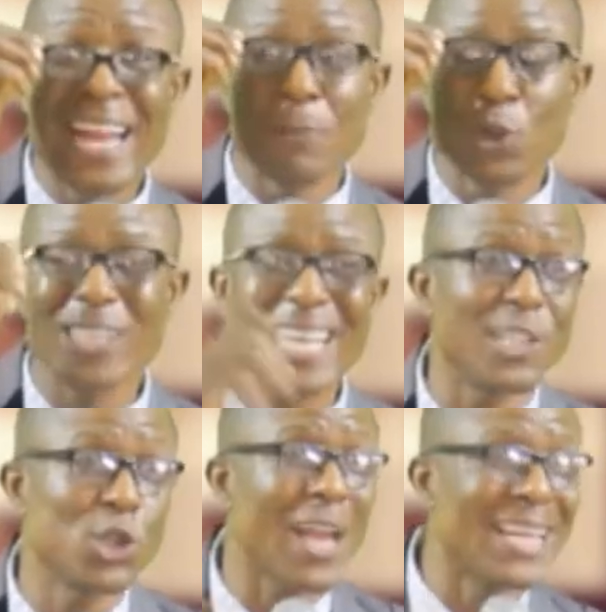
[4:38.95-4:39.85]
them just
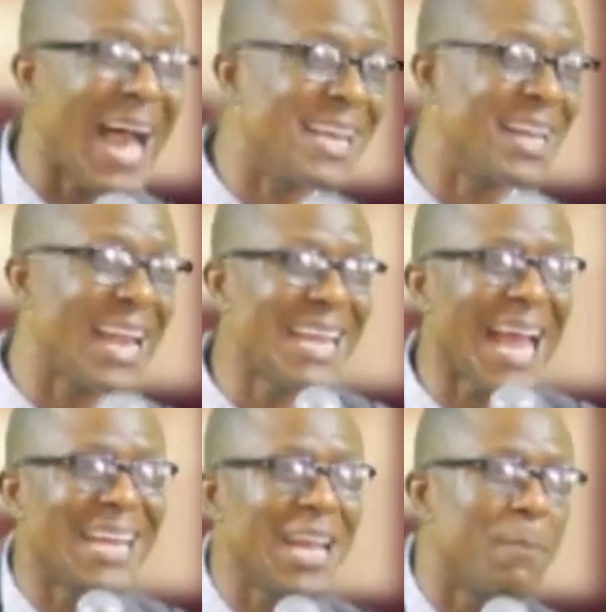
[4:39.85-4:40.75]
enjoy that day. Let
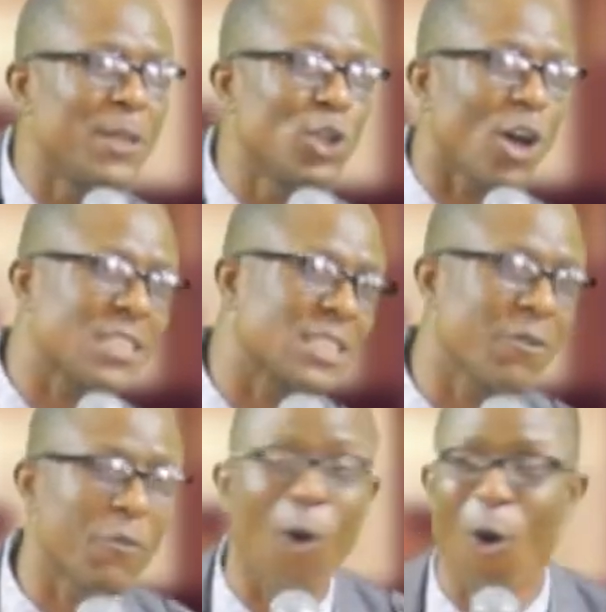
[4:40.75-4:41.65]
that day be
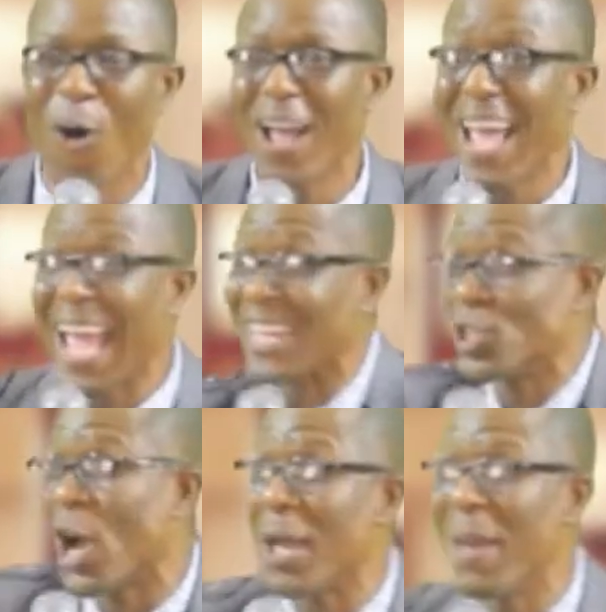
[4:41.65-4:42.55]
just for
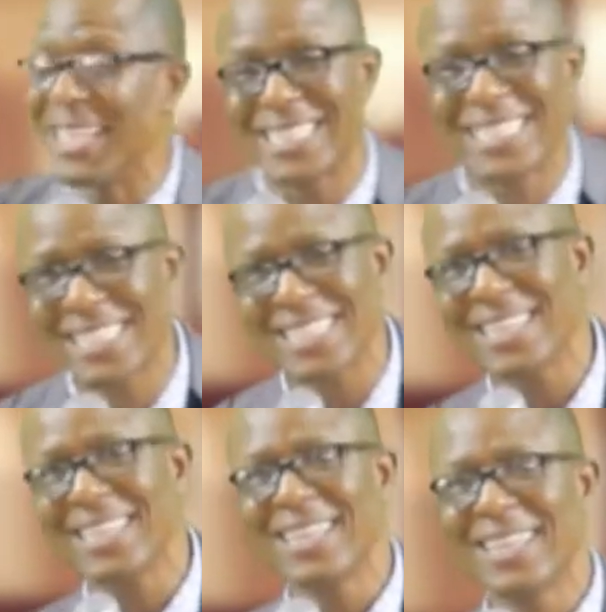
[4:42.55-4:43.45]
enjoyment.
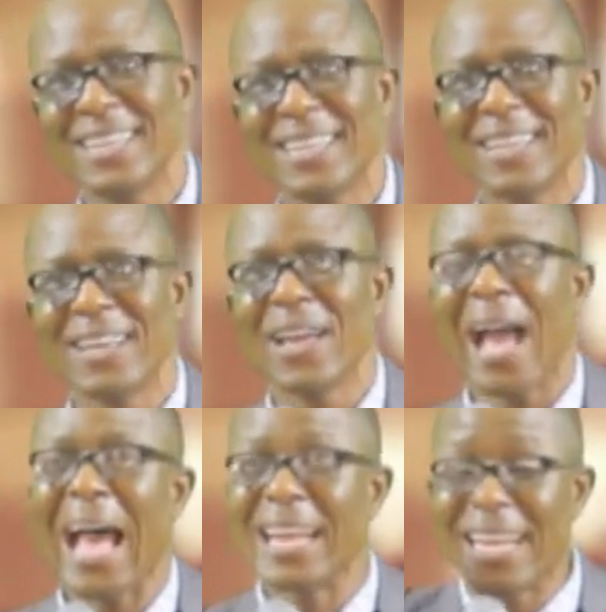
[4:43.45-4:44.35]

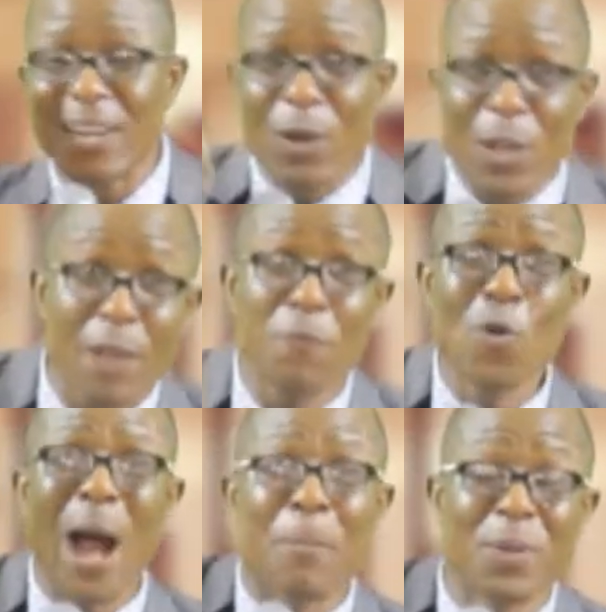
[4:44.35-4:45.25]
And if
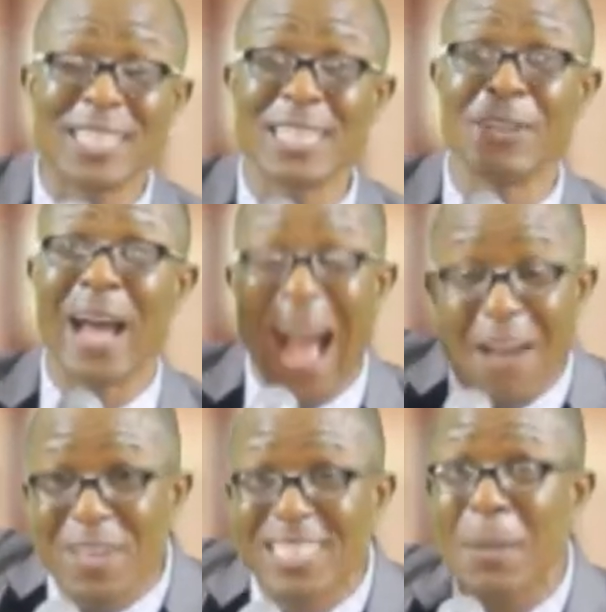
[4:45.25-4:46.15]
you are preaching,
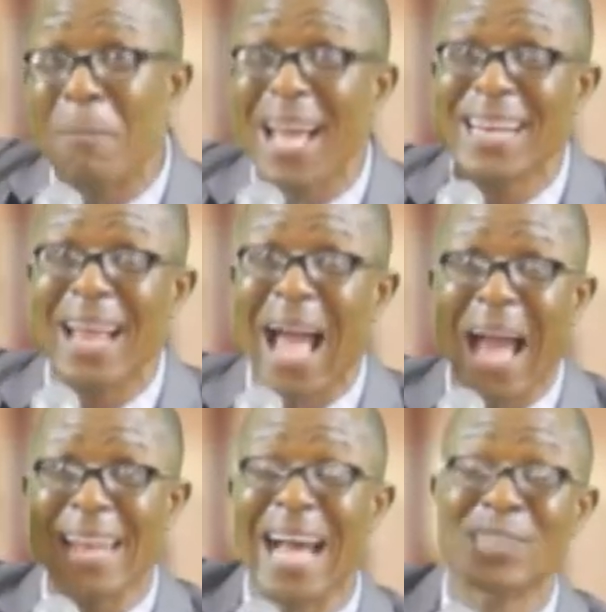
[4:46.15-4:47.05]
have it in mind
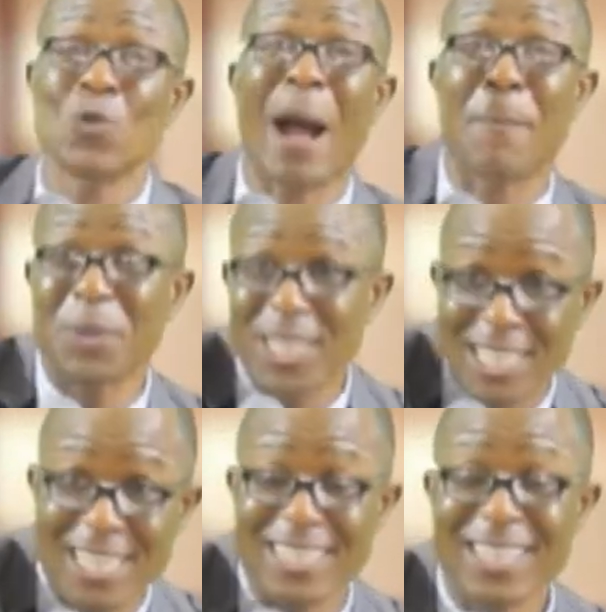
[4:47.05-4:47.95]
that you are
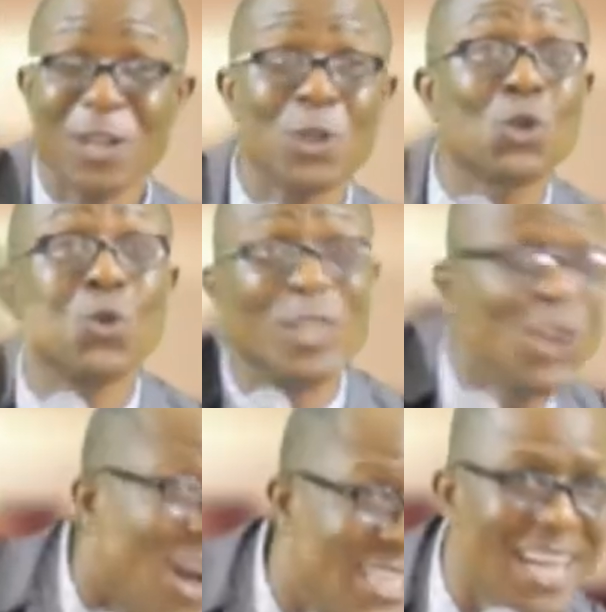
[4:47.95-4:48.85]
preaching to
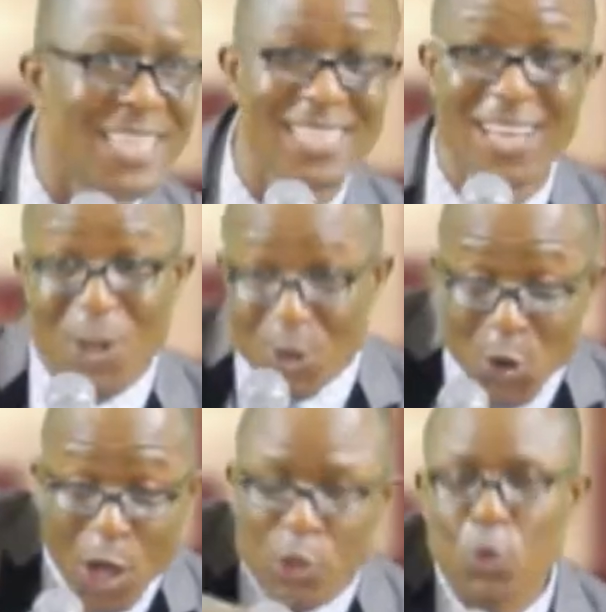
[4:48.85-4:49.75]
the audience,
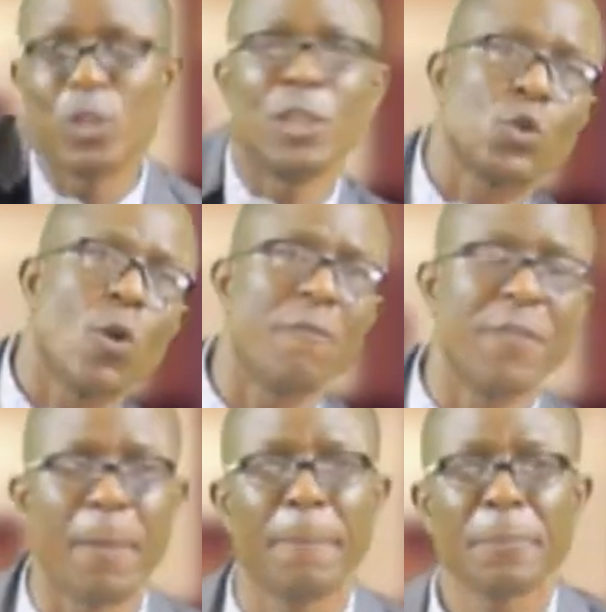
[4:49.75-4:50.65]
not to the two of
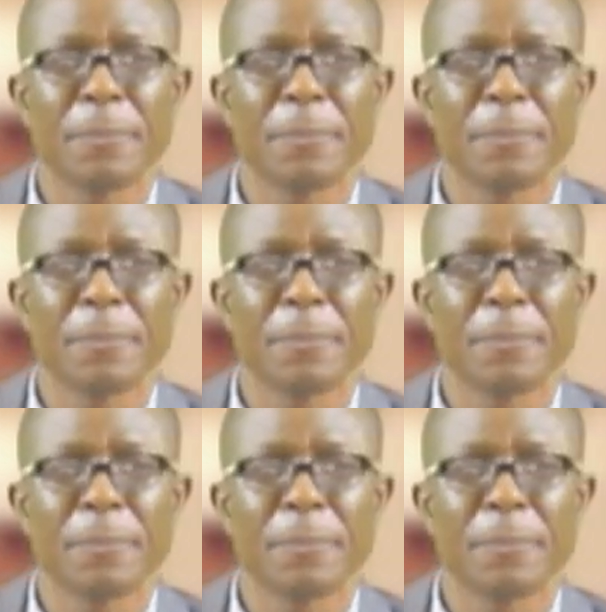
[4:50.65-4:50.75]
them.